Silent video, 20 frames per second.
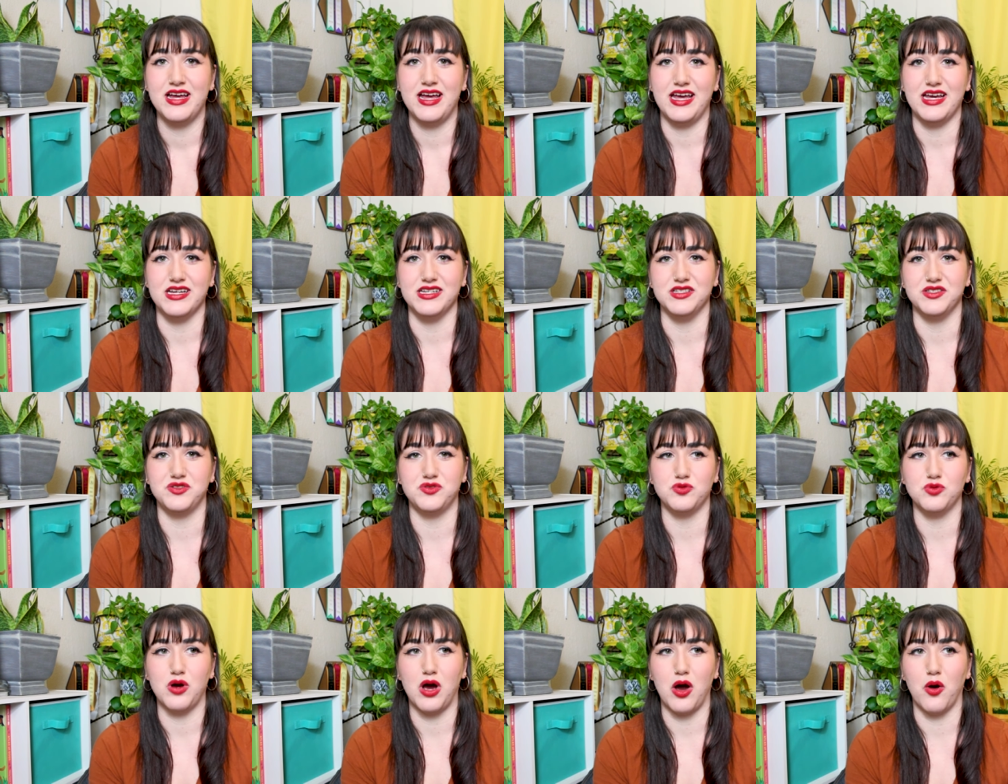
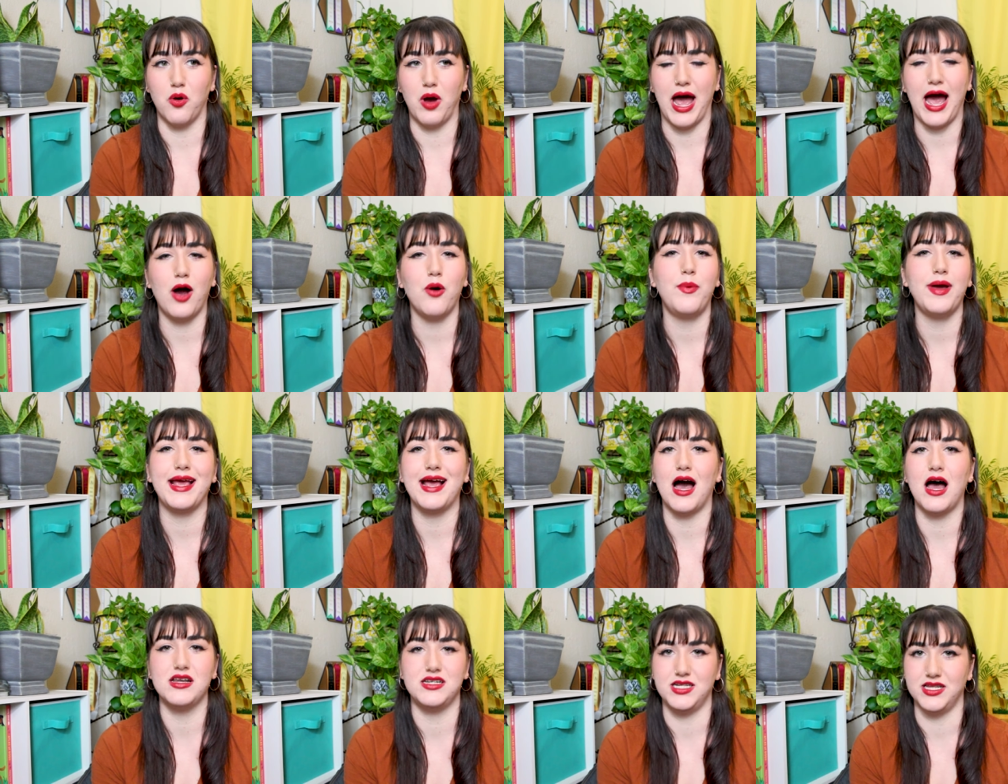is how we
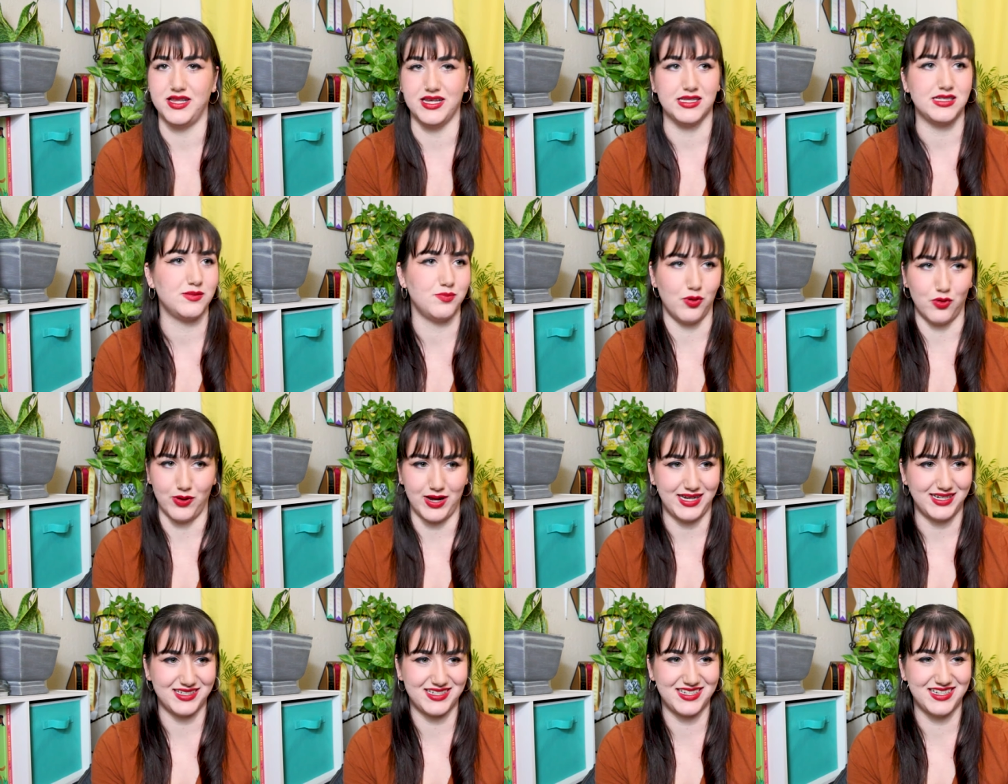got to this
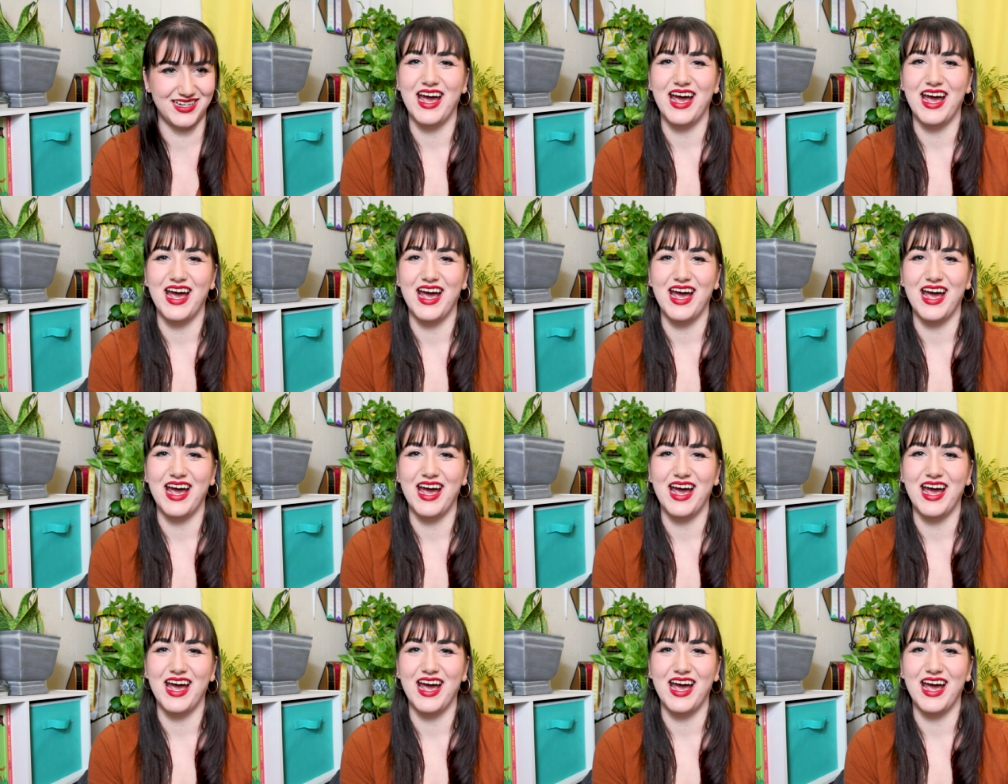point.